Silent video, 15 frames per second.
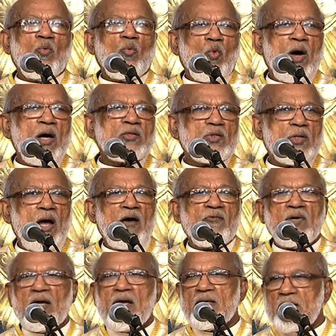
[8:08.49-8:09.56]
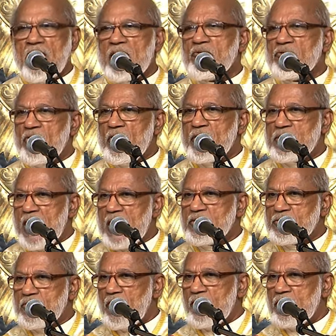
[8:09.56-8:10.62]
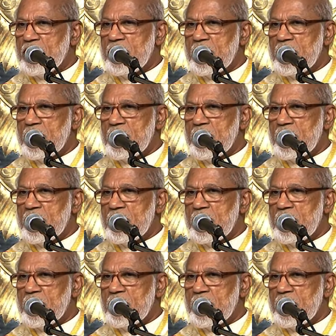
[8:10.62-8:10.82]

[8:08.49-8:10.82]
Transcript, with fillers: was having a typhoid, that's all.